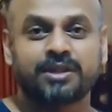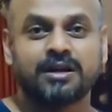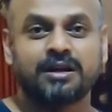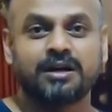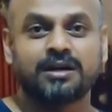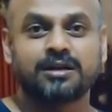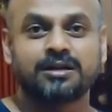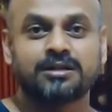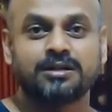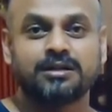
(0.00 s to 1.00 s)

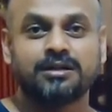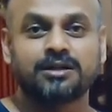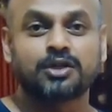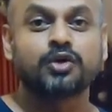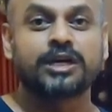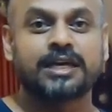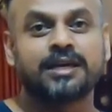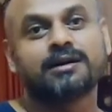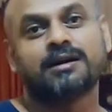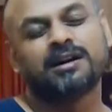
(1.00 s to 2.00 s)
um,
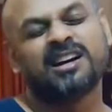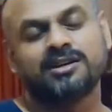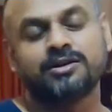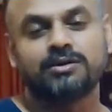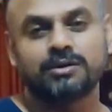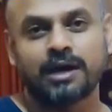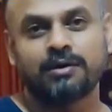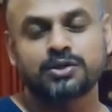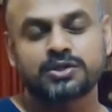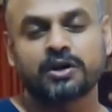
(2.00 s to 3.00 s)
cooking, I didn't,
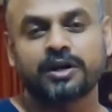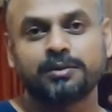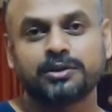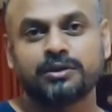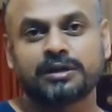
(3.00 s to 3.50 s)
I was not able to